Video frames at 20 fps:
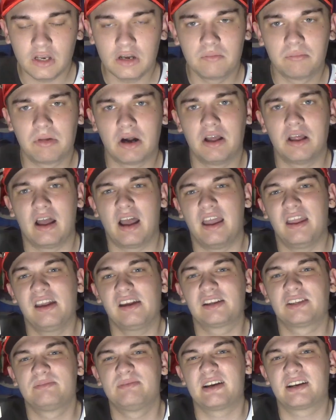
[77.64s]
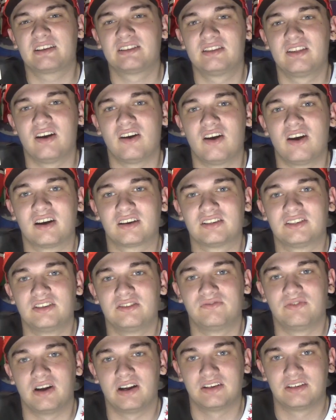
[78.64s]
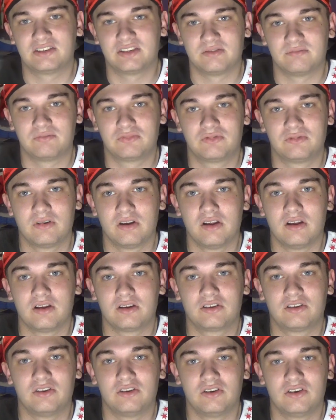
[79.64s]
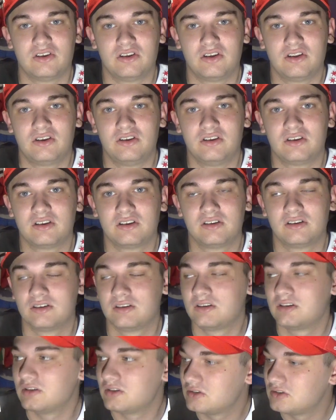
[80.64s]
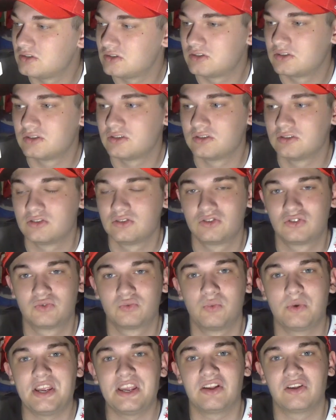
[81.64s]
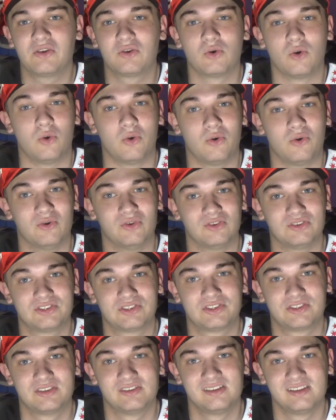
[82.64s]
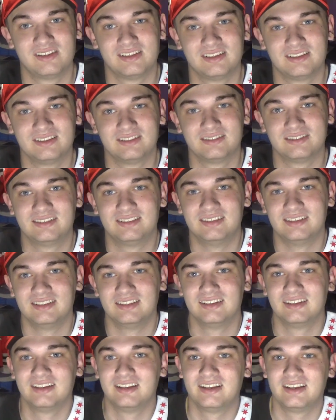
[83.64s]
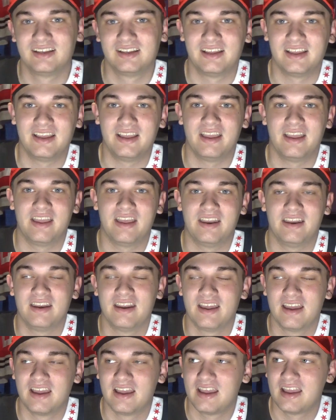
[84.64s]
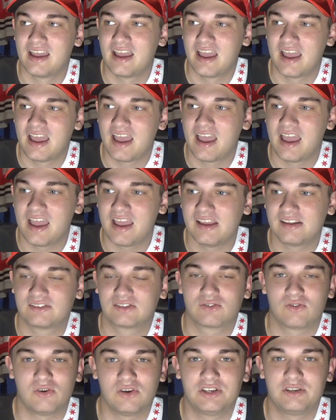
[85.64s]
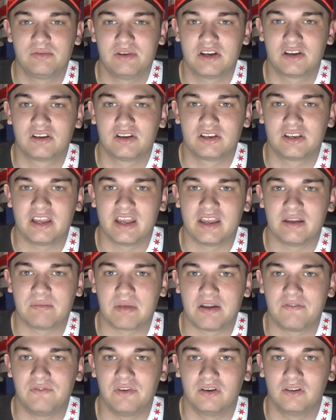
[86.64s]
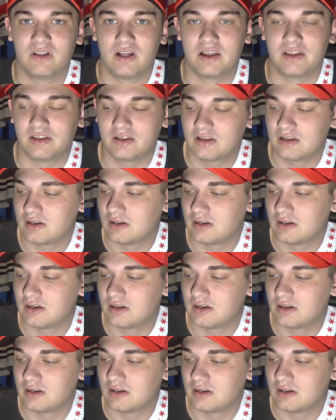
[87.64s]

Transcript: But I expect the Hawks to find some good, sweet goals. And it's going to be a good game, I feel like.